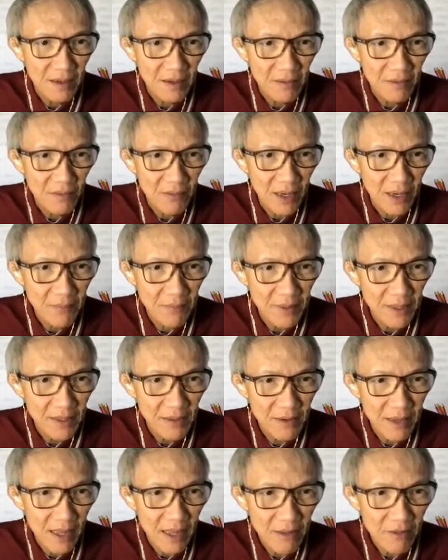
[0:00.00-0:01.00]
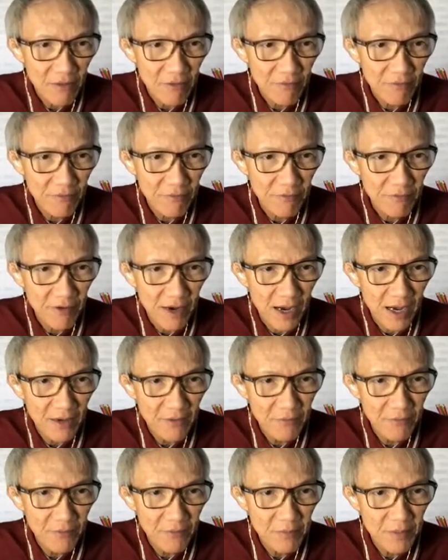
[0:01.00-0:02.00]
right, in
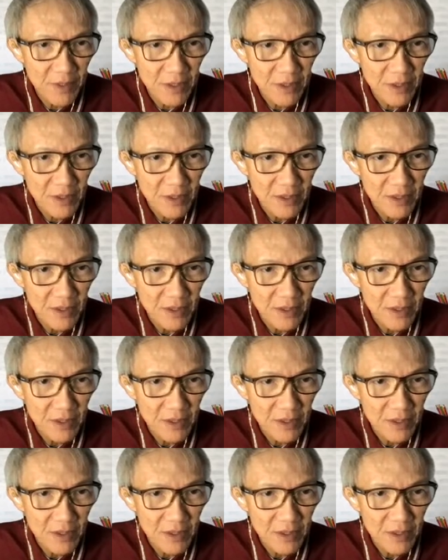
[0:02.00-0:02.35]
X5 will be